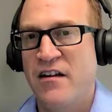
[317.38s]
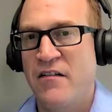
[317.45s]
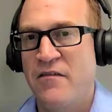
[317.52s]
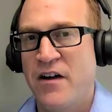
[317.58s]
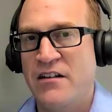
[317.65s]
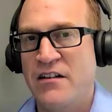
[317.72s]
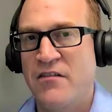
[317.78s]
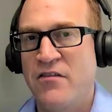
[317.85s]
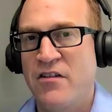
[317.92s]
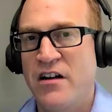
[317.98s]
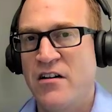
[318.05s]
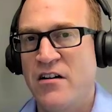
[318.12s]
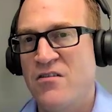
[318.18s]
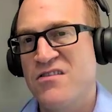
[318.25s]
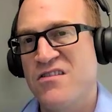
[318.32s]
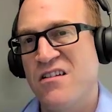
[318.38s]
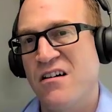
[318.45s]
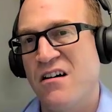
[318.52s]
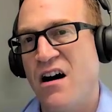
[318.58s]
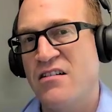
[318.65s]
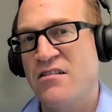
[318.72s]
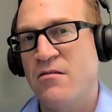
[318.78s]
effectively. And it goes to the
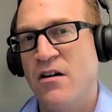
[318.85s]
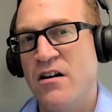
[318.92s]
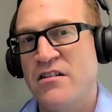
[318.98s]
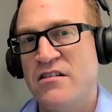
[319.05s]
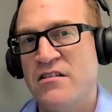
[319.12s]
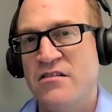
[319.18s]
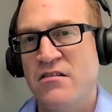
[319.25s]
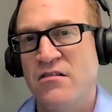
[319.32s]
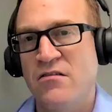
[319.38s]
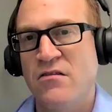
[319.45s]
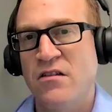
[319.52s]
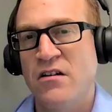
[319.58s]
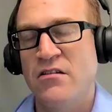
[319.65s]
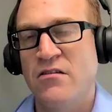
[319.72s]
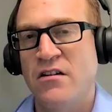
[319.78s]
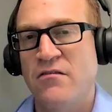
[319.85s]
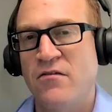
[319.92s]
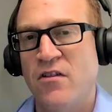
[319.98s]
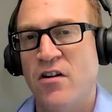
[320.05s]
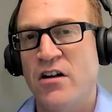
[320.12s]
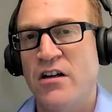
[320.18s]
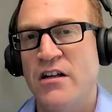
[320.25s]
last question too, that you
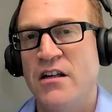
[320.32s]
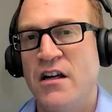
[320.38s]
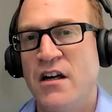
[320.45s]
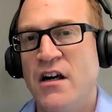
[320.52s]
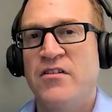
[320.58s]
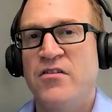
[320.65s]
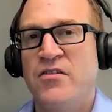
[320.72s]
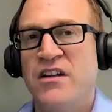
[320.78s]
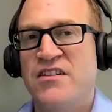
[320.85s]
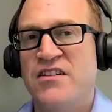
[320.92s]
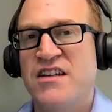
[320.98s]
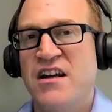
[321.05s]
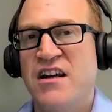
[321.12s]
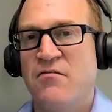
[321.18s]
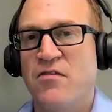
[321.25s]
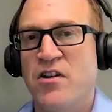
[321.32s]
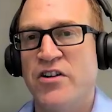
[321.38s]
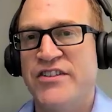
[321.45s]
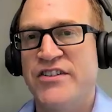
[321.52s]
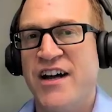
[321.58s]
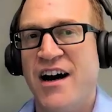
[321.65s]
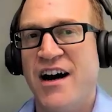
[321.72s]
can see it real
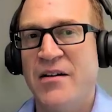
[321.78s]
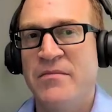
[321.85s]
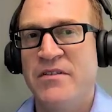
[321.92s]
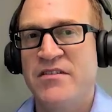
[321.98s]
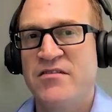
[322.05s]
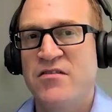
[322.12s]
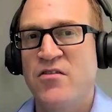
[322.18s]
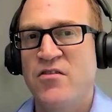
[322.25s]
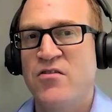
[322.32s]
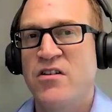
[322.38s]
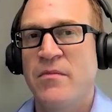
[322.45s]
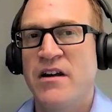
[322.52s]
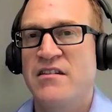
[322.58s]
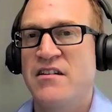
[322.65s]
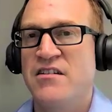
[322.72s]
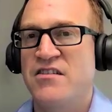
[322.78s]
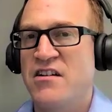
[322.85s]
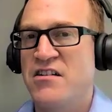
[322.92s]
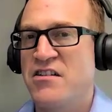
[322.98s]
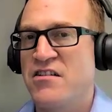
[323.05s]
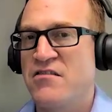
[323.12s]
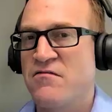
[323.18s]
time. So you can make
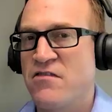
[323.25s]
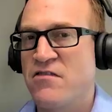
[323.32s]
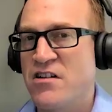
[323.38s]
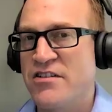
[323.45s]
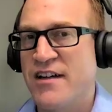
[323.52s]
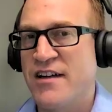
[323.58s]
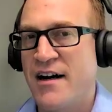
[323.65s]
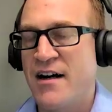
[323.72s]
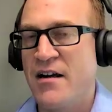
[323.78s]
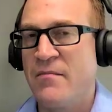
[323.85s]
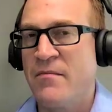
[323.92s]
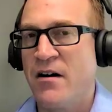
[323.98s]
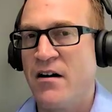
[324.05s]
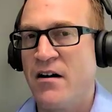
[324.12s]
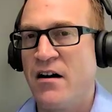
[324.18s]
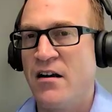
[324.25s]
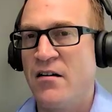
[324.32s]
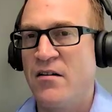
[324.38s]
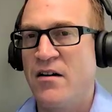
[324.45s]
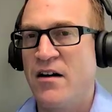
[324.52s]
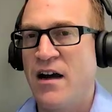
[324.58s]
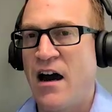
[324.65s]
decisions real time
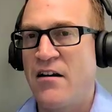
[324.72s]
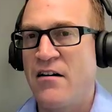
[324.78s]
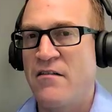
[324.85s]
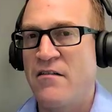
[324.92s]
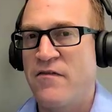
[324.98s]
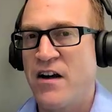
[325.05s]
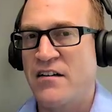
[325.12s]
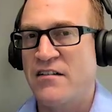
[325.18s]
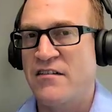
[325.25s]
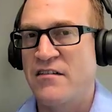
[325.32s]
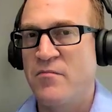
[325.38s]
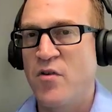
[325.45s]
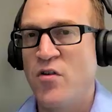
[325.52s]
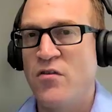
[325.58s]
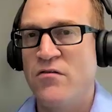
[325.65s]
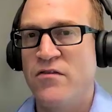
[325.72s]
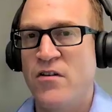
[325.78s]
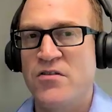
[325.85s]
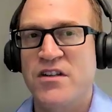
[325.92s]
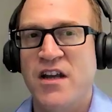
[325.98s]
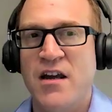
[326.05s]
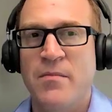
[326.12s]
on how to affect and move
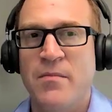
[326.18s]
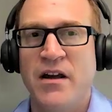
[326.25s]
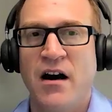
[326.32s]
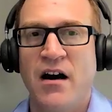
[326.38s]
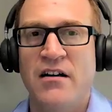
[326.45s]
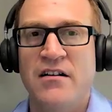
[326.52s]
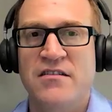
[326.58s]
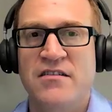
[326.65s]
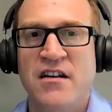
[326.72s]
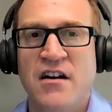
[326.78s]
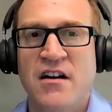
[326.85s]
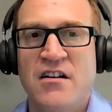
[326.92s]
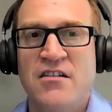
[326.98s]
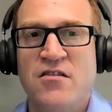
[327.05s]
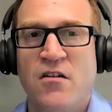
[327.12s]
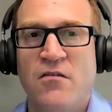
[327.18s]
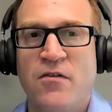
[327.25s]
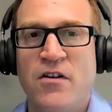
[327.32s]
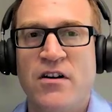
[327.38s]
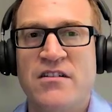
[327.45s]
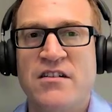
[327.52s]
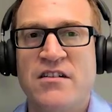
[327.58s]
those KPIs. So
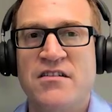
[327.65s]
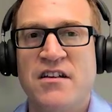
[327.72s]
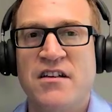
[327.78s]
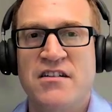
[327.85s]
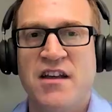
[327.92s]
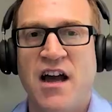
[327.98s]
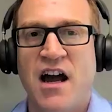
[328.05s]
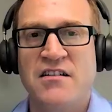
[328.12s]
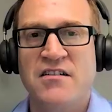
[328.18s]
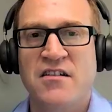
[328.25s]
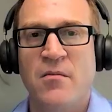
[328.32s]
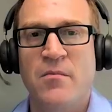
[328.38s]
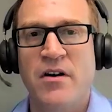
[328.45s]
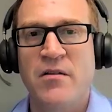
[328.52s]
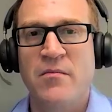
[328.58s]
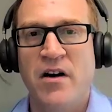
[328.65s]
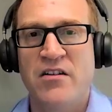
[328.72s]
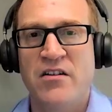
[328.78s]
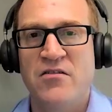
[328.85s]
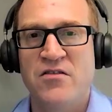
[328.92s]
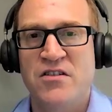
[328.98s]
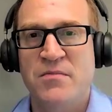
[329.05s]
for instance, a SaaS company
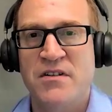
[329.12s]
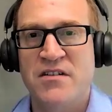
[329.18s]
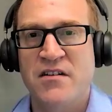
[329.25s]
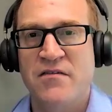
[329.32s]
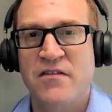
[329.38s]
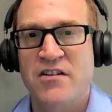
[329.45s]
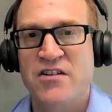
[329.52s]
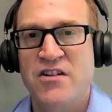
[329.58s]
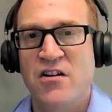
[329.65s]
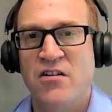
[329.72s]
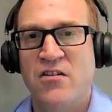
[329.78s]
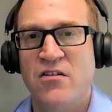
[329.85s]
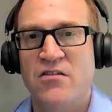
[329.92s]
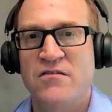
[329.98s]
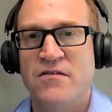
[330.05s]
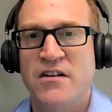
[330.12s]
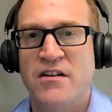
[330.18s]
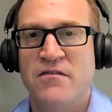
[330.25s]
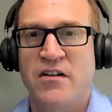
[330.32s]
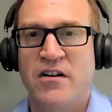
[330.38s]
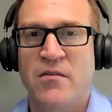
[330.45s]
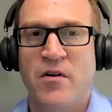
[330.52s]
might use specific GL codes for
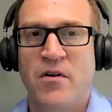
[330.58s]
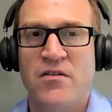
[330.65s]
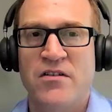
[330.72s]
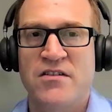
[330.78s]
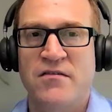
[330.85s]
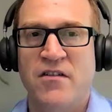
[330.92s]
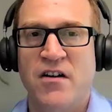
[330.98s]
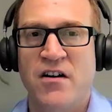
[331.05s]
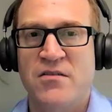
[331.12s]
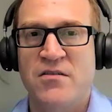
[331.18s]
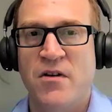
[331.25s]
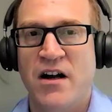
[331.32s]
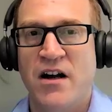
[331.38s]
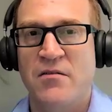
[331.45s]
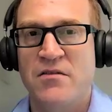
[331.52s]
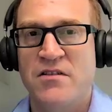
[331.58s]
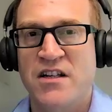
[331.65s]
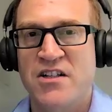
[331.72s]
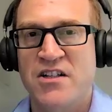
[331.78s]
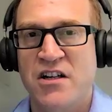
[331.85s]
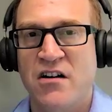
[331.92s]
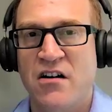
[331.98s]
different components of customer
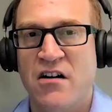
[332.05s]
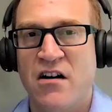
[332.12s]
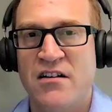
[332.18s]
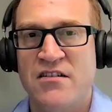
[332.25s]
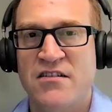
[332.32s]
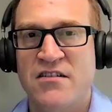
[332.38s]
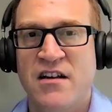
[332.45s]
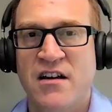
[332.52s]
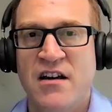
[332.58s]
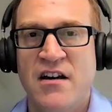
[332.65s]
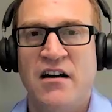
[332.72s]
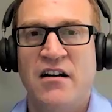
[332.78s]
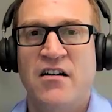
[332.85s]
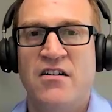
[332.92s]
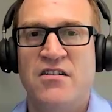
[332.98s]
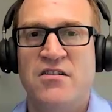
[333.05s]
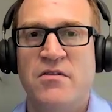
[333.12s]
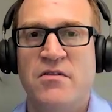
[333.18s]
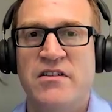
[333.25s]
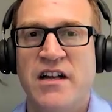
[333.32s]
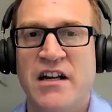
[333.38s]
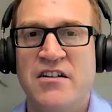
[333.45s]
acquisition costs and customer
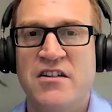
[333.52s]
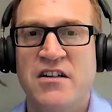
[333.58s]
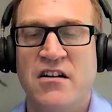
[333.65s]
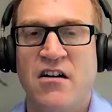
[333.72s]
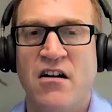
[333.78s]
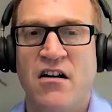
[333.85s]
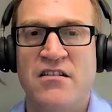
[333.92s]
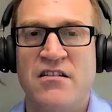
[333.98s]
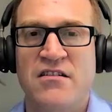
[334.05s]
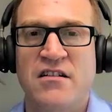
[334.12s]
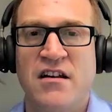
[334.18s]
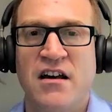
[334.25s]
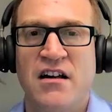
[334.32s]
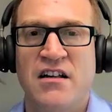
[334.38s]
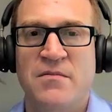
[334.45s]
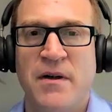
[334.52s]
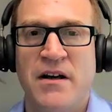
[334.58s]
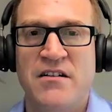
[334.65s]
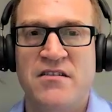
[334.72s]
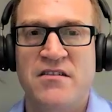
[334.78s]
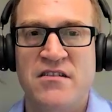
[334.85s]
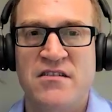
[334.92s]
retention costs
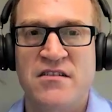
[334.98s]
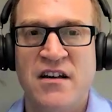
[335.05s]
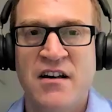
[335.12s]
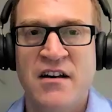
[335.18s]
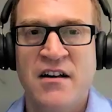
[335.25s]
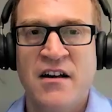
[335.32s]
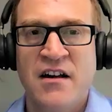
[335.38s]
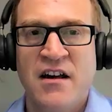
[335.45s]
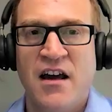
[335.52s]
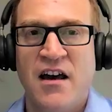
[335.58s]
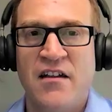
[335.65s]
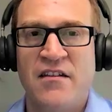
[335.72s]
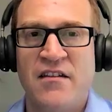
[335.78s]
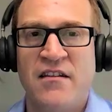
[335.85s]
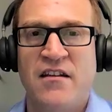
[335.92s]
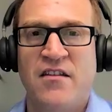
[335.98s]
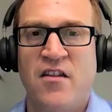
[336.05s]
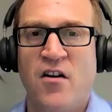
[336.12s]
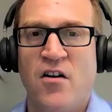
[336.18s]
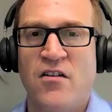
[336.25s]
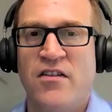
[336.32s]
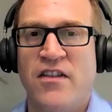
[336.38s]
expenses, and
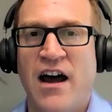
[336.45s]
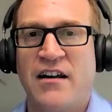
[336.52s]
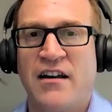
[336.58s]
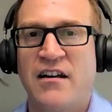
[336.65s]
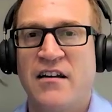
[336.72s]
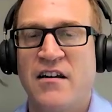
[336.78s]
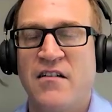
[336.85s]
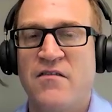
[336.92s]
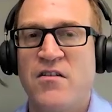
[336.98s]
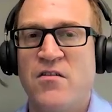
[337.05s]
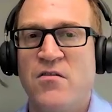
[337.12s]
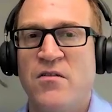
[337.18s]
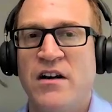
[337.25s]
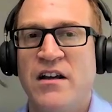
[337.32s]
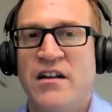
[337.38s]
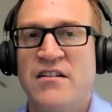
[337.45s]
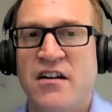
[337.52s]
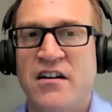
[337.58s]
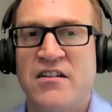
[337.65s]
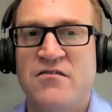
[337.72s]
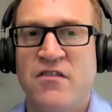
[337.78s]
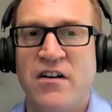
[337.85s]
that can give you
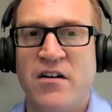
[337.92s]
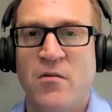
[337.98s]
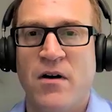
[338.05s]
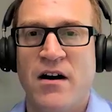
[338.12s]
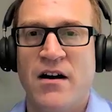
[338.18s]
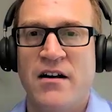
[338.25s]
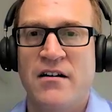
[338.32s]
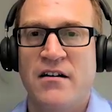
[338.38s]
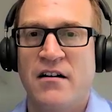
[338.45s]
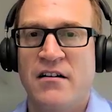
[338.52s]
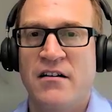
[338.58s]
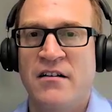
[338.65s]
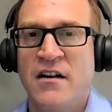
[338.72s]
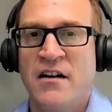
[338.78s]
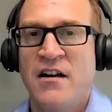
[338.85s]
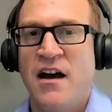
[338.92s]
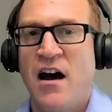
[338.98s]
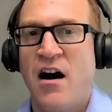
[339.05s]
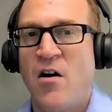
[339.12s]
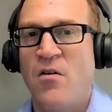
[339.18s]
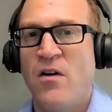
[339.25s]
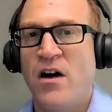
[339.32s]
insights right away on
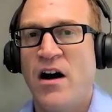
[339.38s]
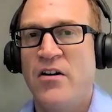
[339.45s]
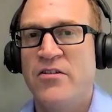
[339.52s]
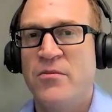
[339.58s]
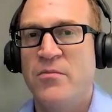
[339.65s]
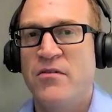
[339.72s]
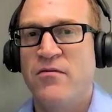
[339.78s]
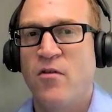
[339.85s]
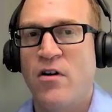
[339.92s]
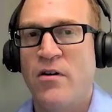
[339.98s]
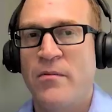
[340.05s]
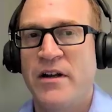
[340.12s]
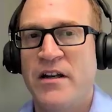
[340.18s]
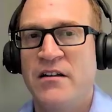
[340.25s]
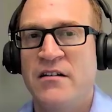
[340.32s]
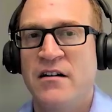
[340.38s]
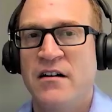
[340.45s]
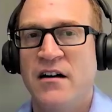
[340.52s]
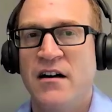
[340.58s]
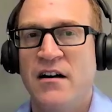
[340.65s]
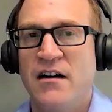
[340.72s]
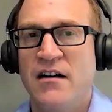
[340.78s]
how you're performing
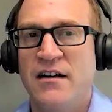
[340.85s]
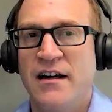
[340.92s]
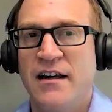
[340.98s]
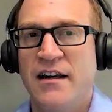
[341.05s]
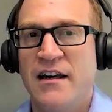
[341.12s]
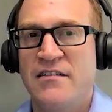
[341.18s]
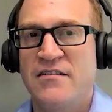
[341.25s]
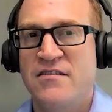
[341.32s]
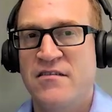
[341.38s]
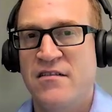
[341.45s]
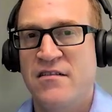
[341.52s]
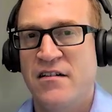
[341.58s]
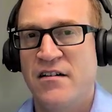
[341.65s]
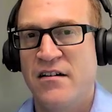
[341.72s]
against